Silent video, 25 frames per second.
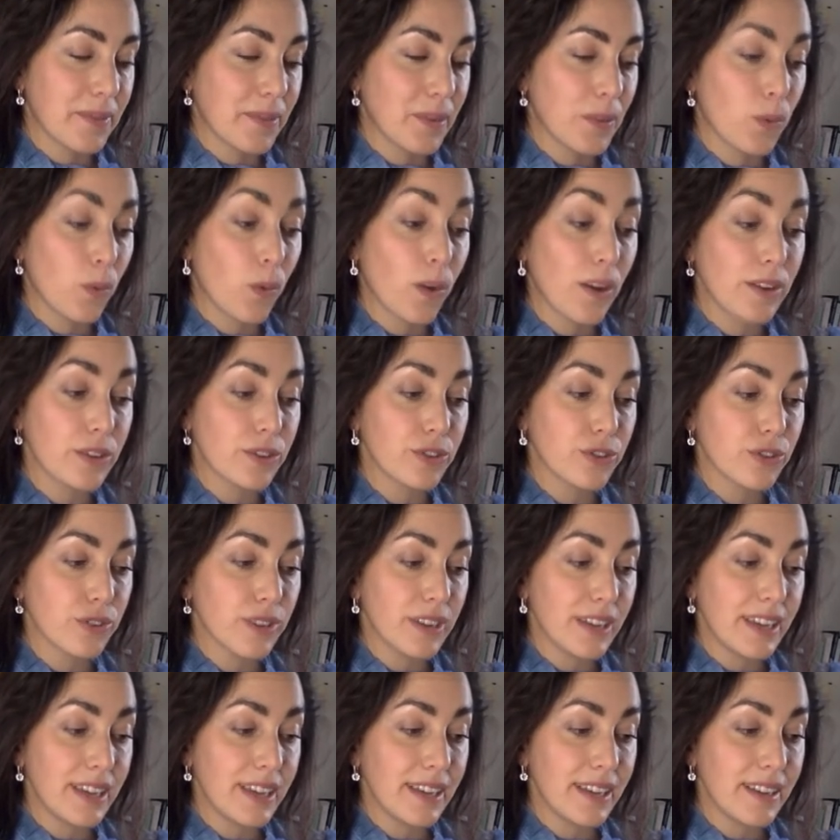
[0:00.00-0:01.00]
One
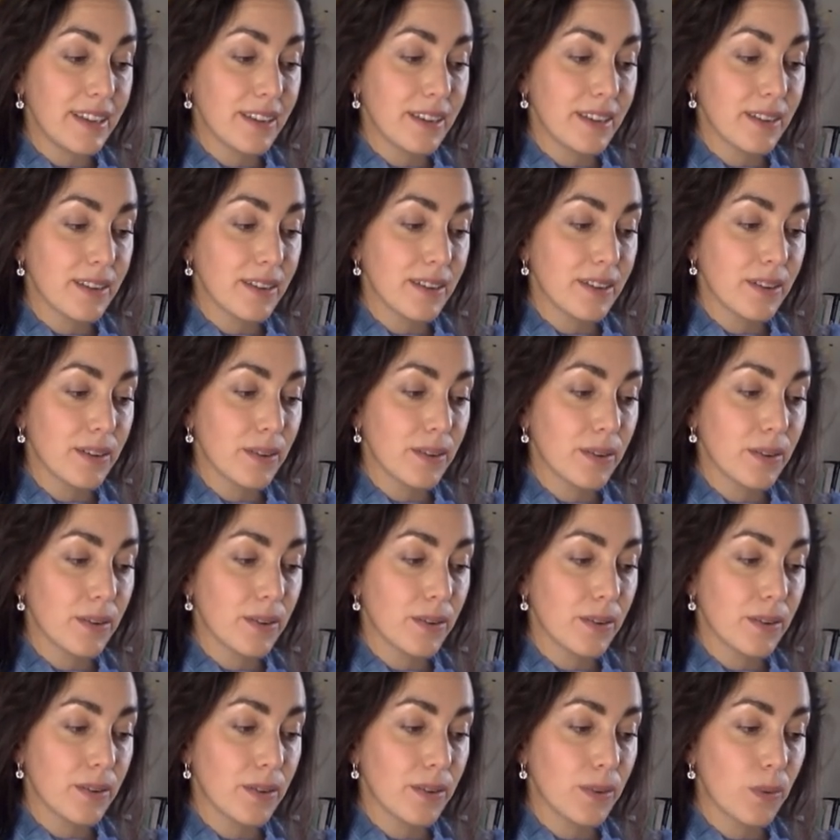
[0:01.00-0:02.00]
tree,
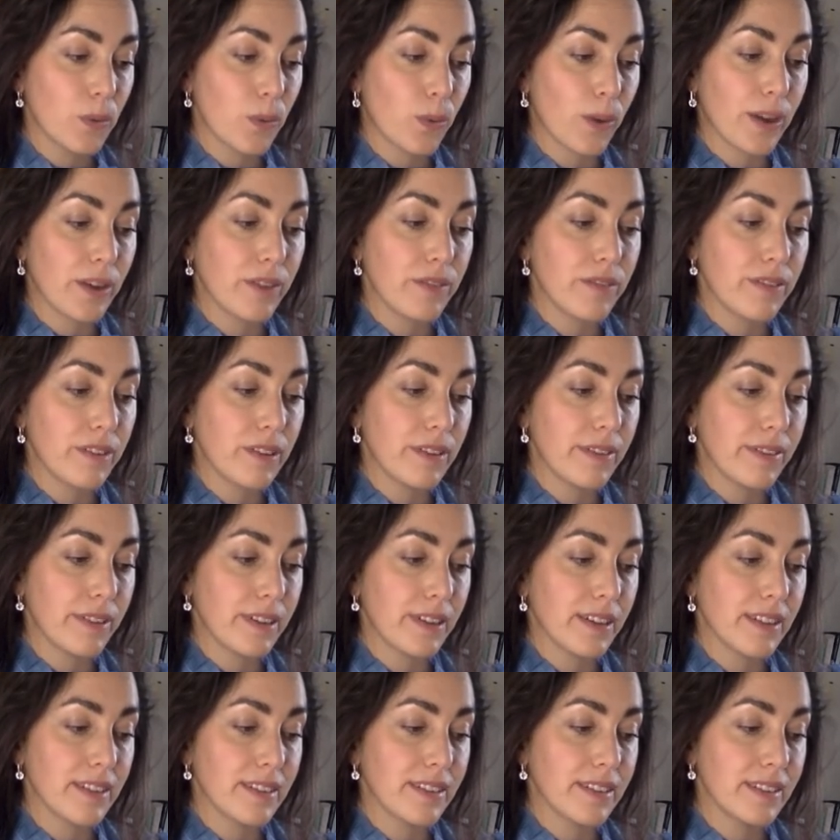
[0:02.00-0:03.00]
one
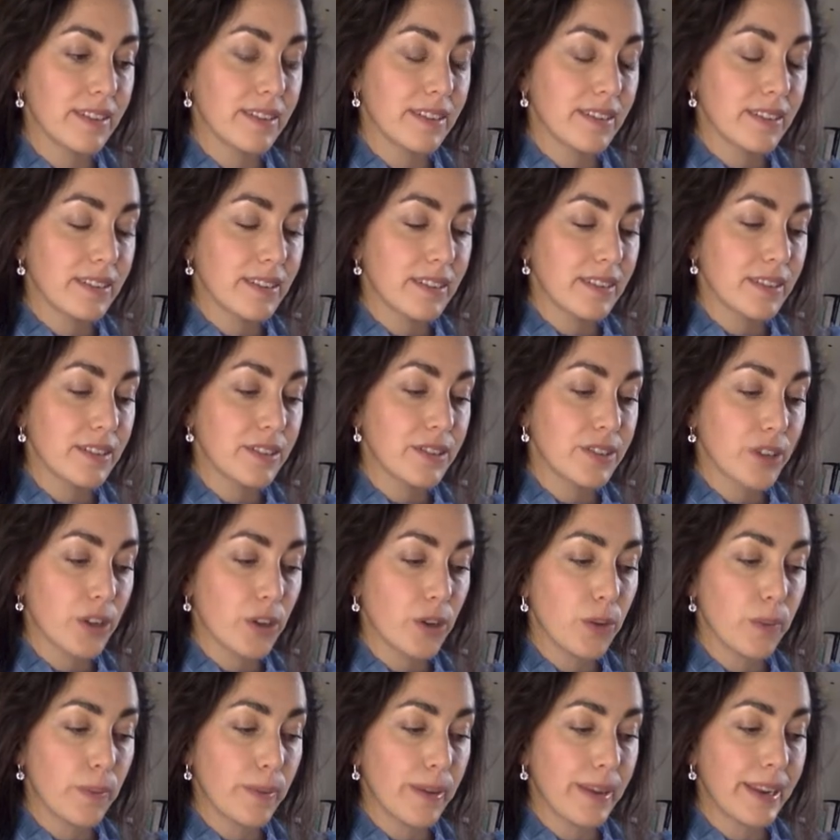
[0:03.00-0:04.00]
river, so
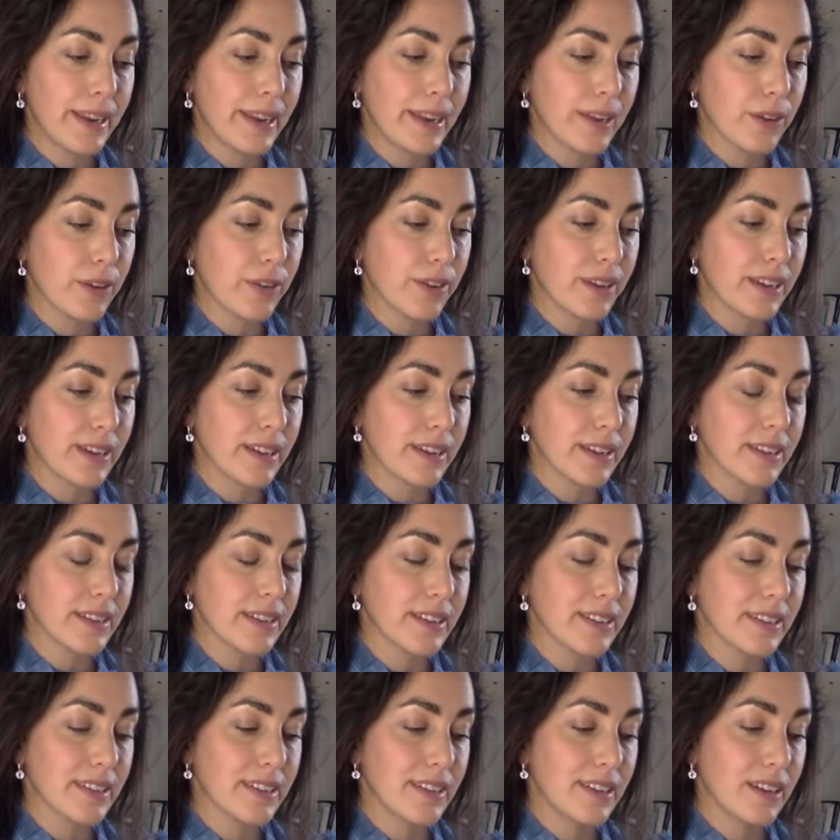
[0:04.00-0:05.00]
many creeks.